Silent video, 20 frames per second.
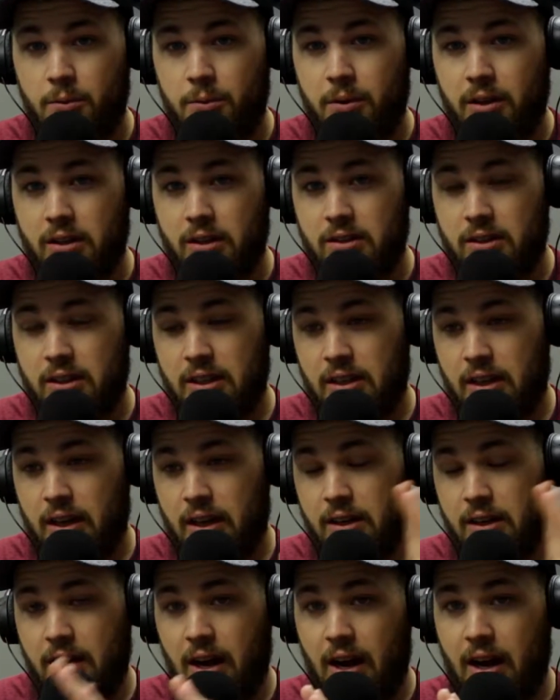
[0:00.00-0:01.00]
because
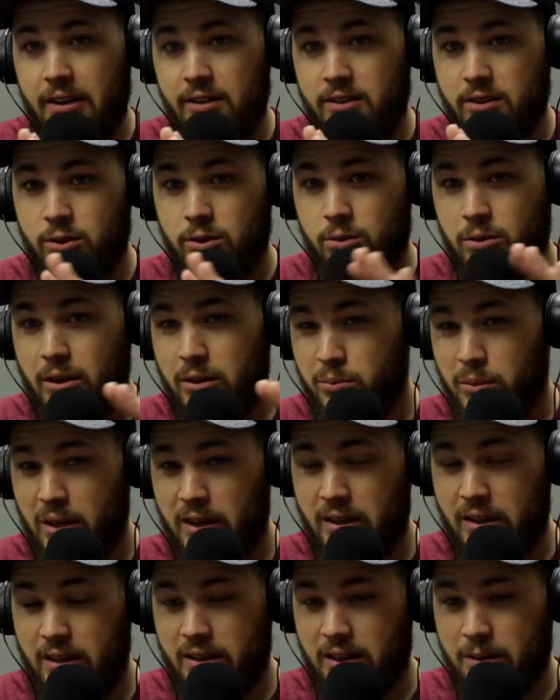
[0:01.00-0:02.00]
in high school,
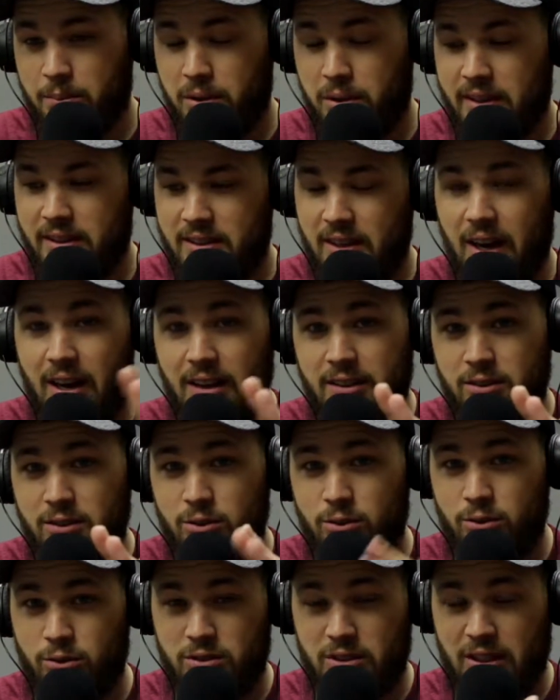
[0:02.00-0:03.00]
everybody that plays a high
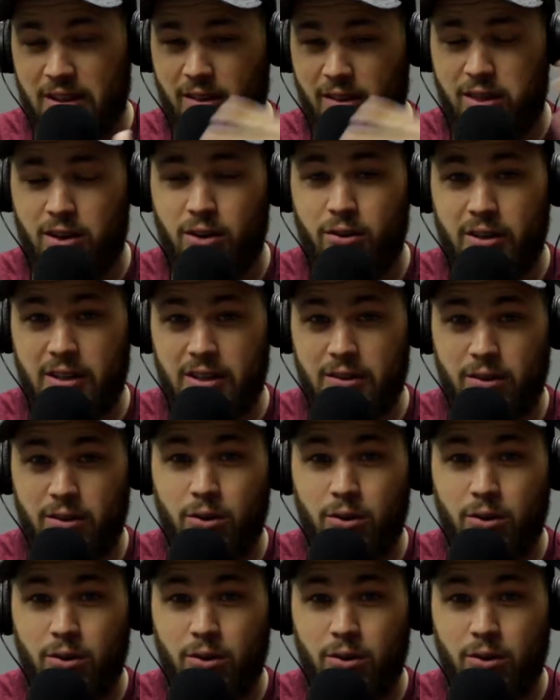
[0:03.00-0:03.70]
school is like 30,